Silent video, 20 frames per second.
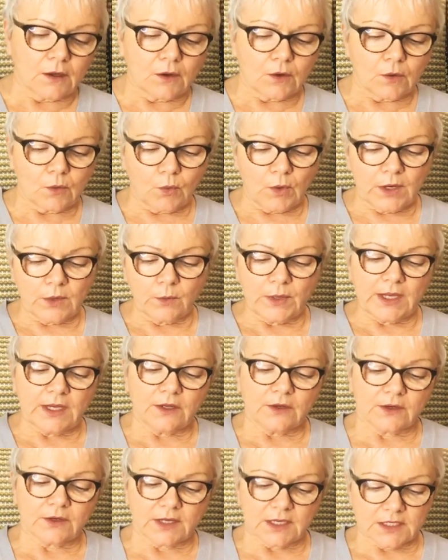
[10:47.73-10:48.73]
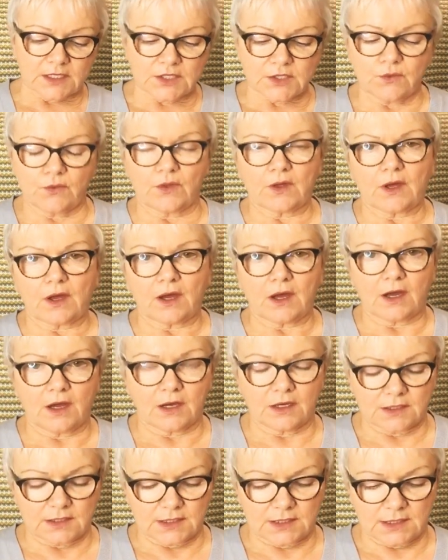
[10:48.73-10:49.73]
When we look into the
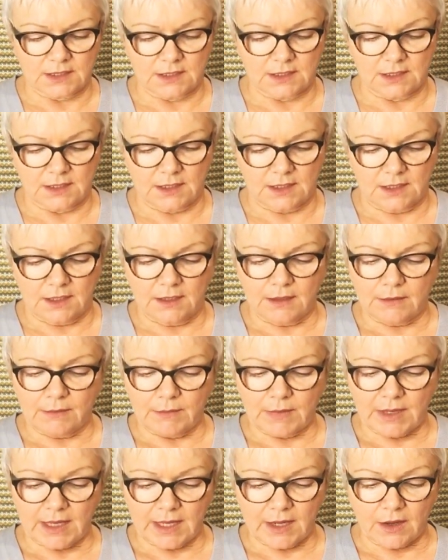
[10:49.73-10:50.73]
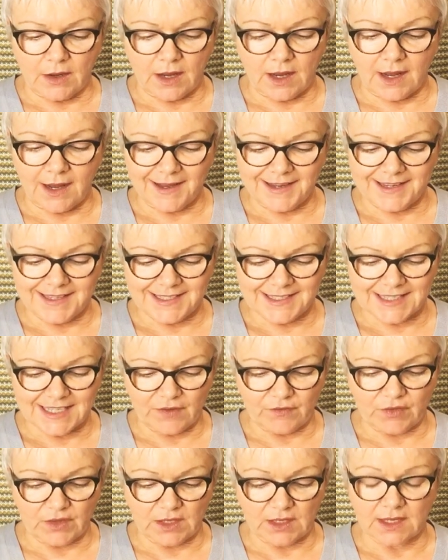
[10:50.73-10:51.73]
heart, may our eyes
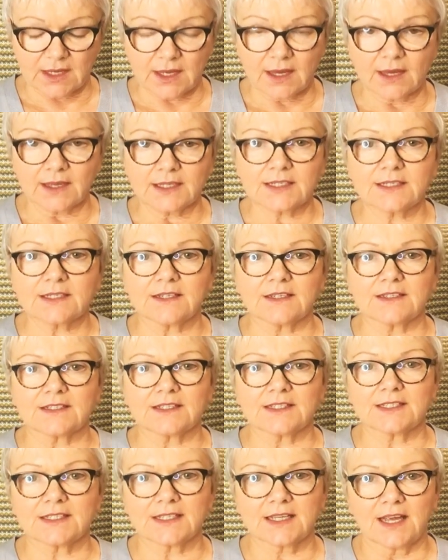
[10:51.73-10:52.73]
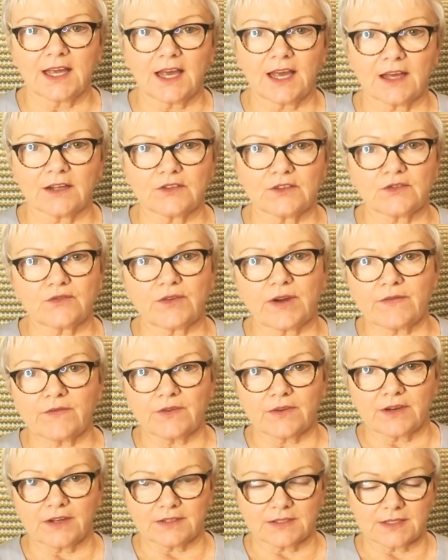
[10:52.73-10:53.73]
have the kindness and
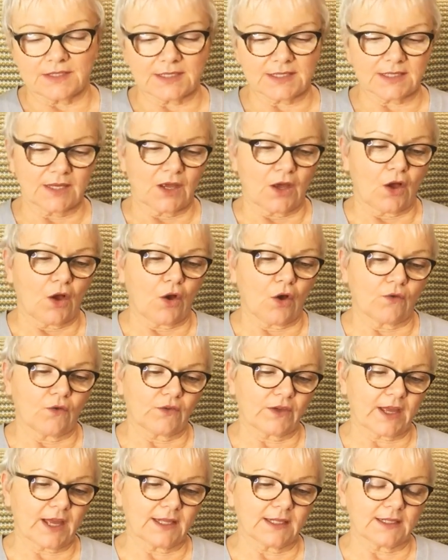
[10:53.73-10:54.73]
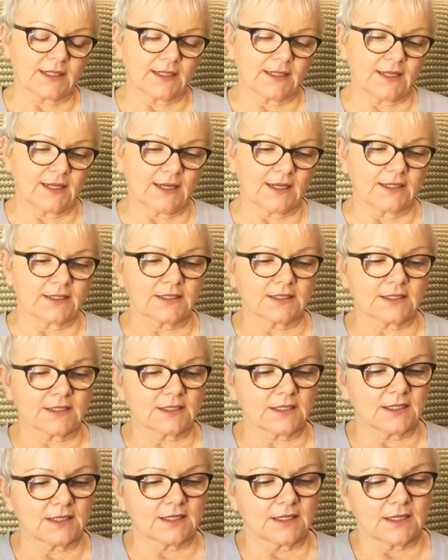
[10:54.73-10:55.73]
reverence of candlelight.
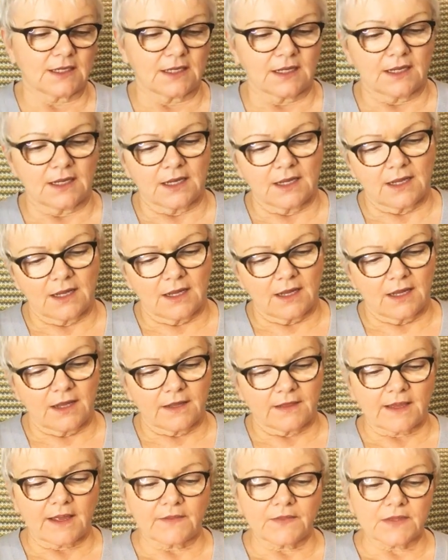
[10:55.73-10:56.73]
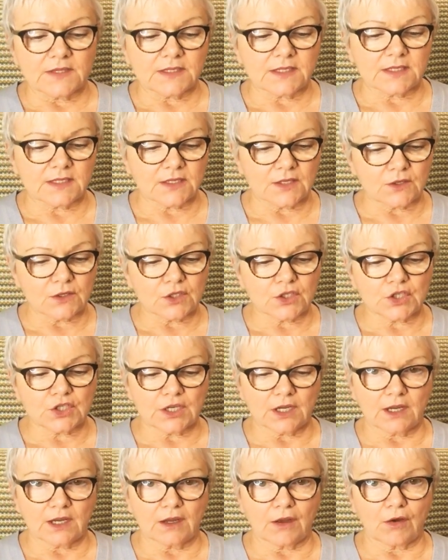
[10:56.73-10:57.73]
That the
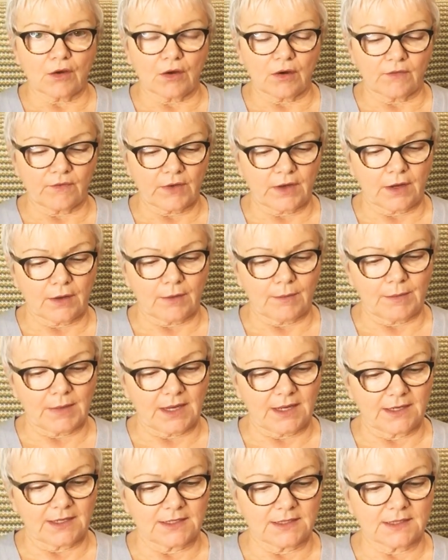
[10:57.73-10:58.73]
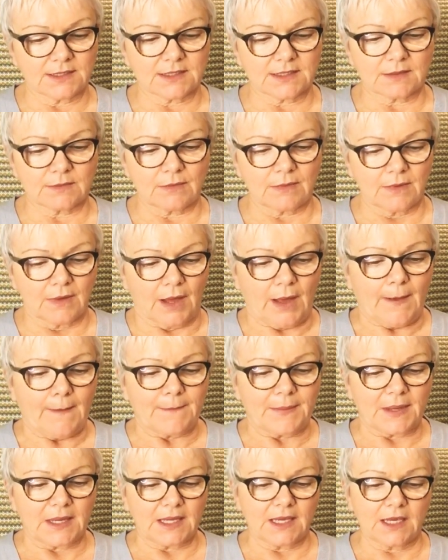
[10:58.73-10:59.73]
searching of our minds
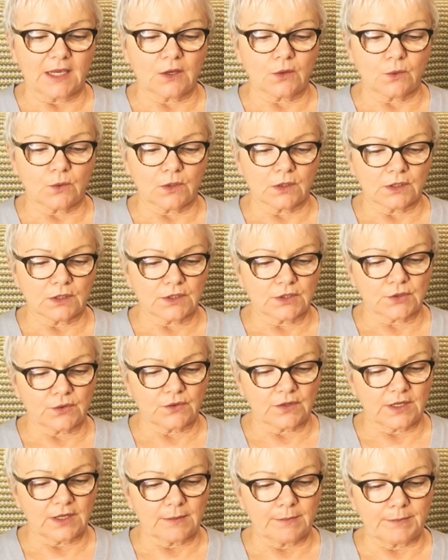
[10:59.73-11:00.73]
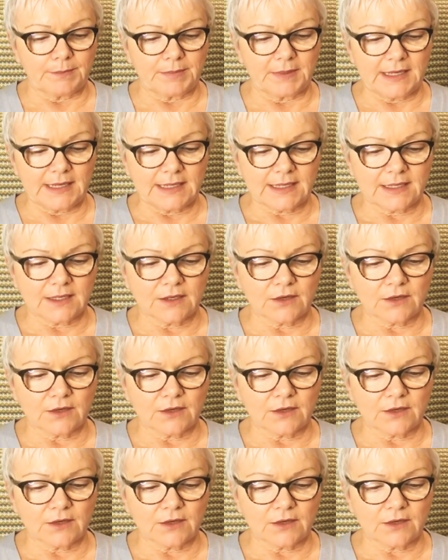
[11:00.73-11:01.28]
be equal to the oblique